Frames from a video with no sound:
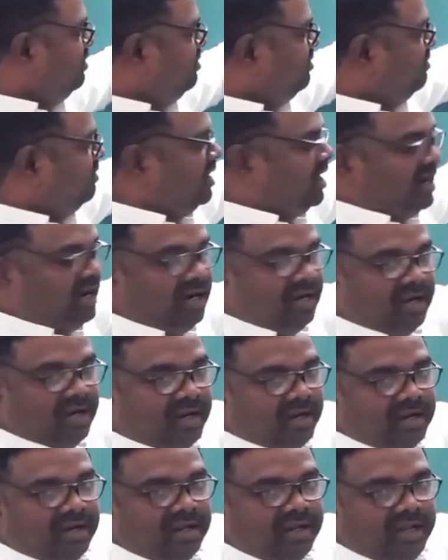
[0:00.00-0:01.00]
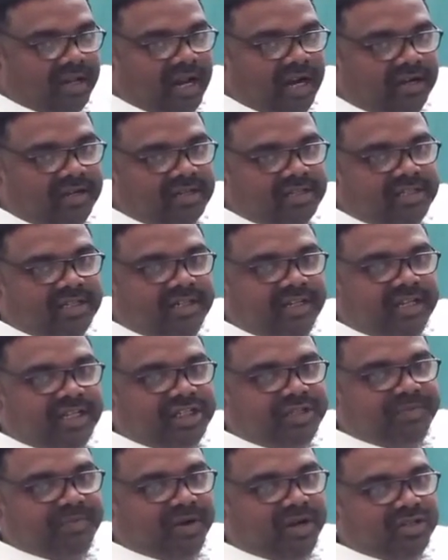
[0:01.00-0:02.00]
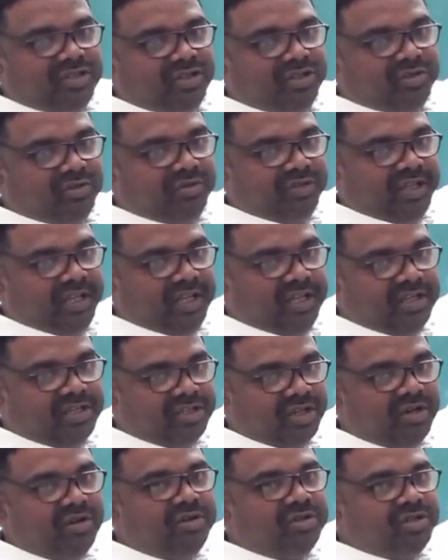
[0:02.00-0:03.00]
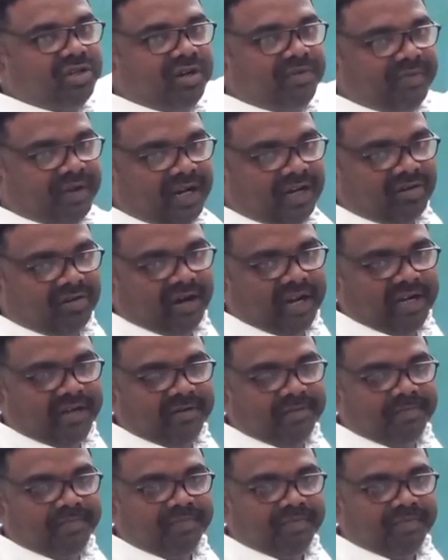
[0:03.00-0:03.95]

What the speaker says: when electricity is passed through the solution of electrolyte,